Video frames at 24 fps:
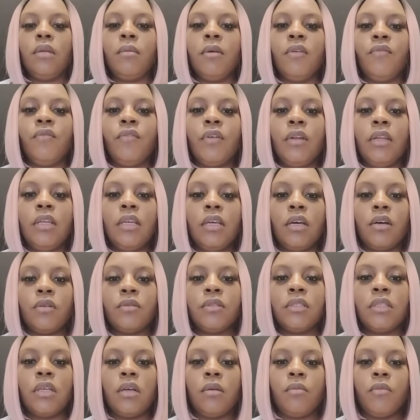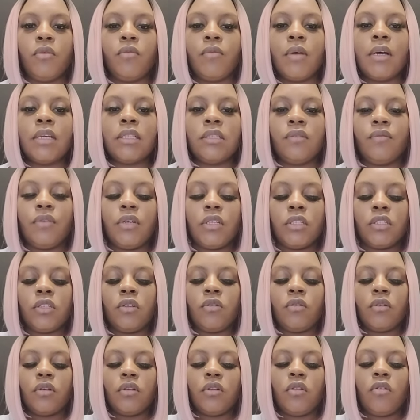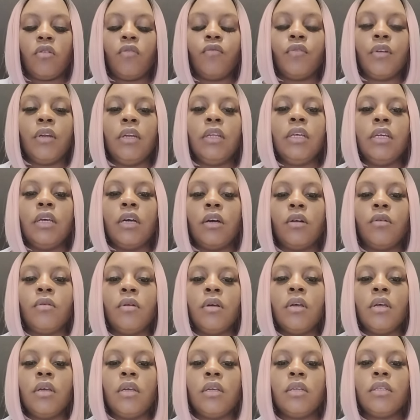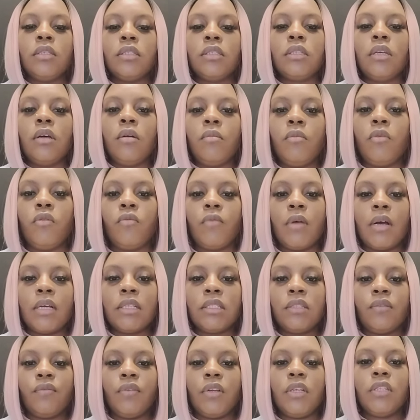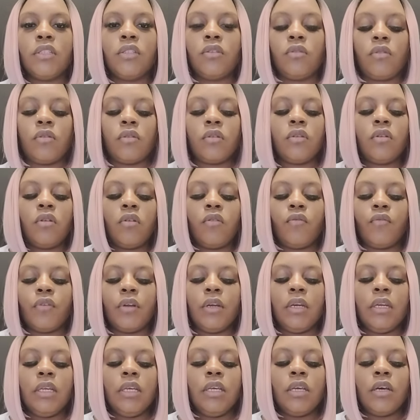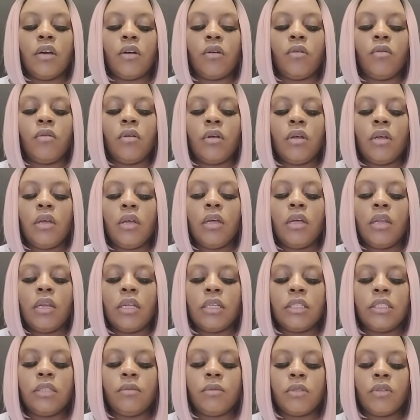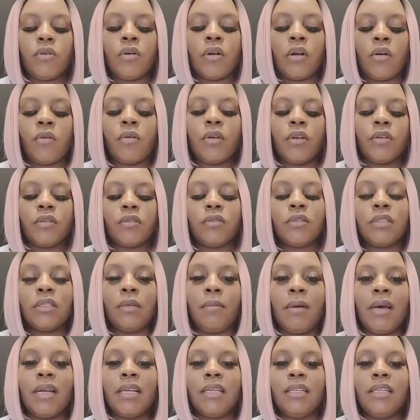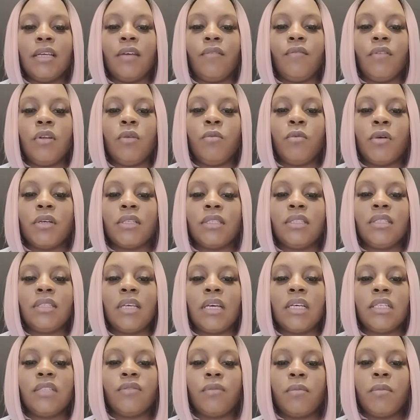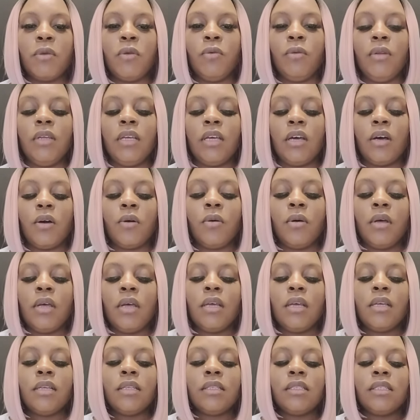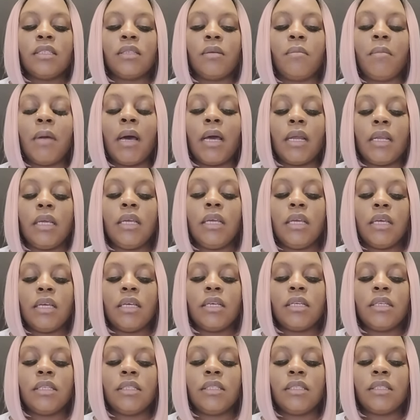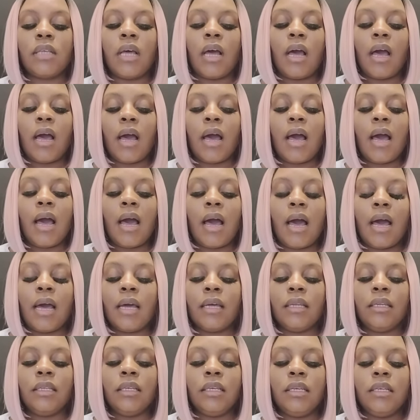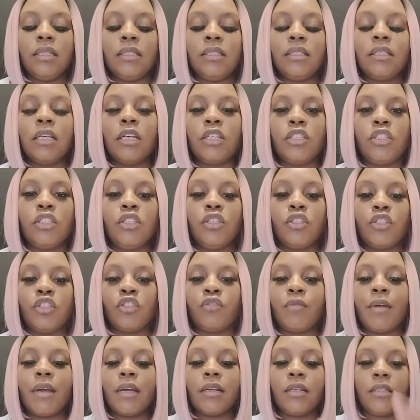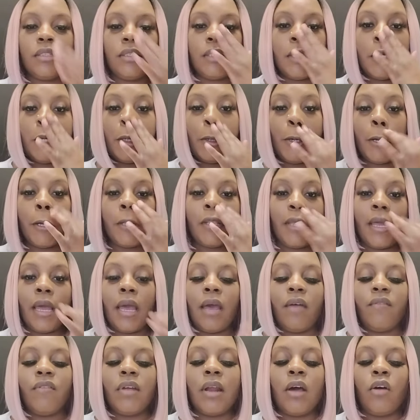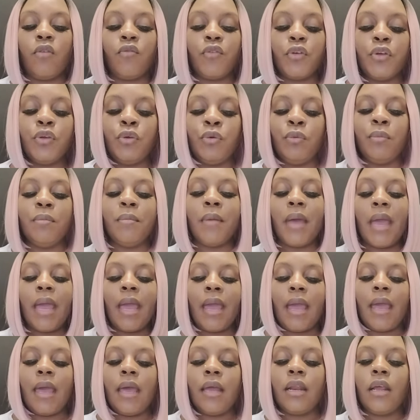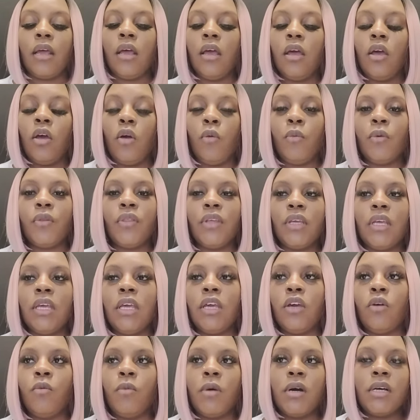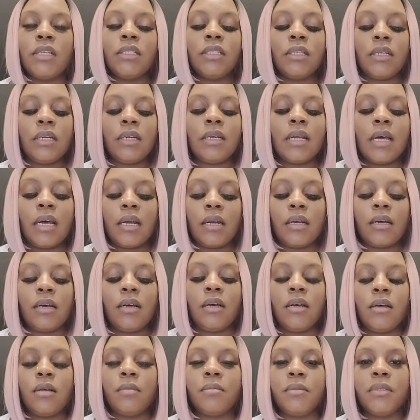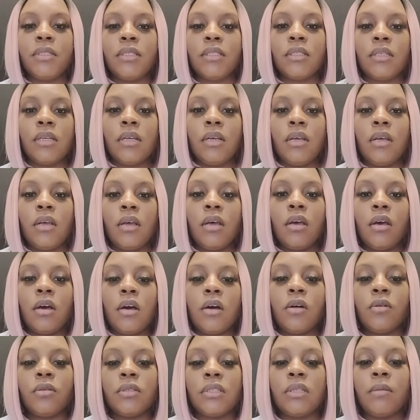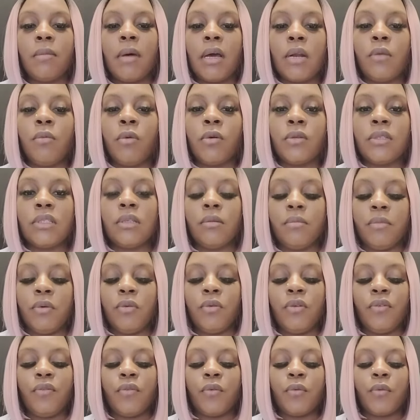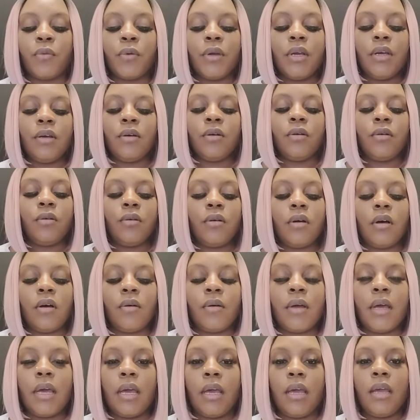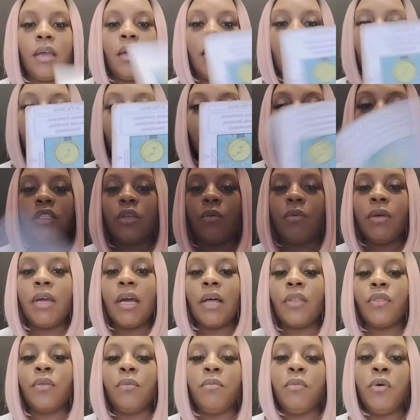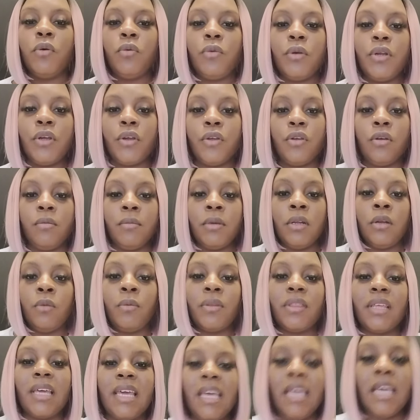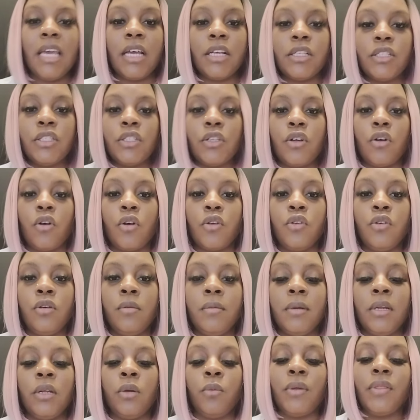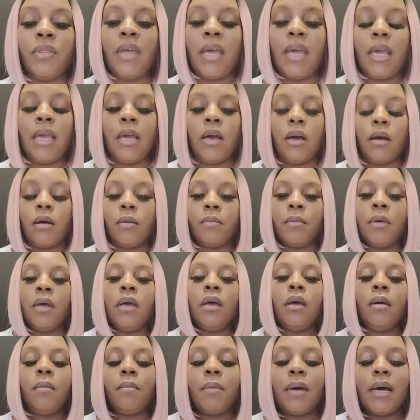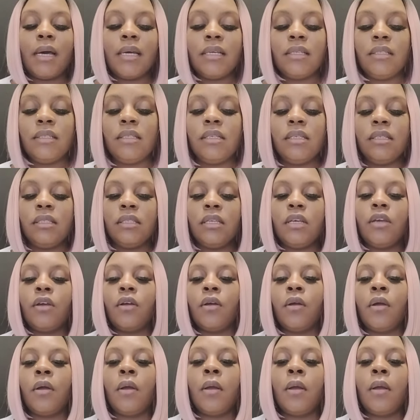For Leo, Sun, Moon, Rise, Venus, North Node. For Leo, Sun, Moon, Rise, Venus, North Node. For Leo, this is what's going on here. So somebody definitely wants sex from you, Leo. Somebody is highly sexually attracted to you here. They have it out for you bad. With the King of Wands and the Nine of Cups. Oh, somebody wants some booty for real, okay? So we got the Moon here. You can deal with a Cancer or you can be dealing with a Pisces here,